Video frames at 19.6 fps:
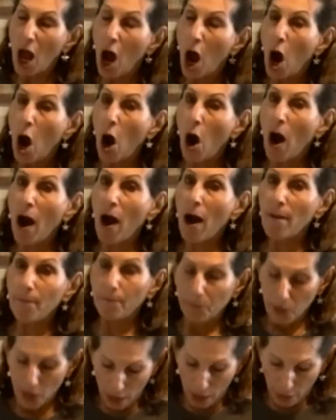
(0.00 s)
our
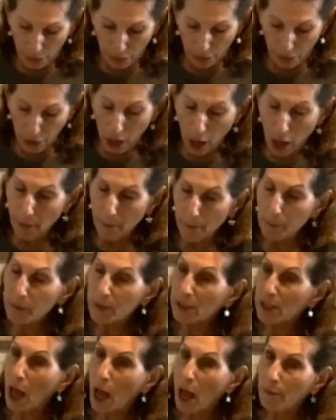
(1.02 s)
thumbs
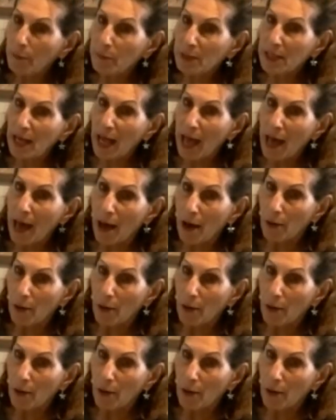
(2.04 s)
come down.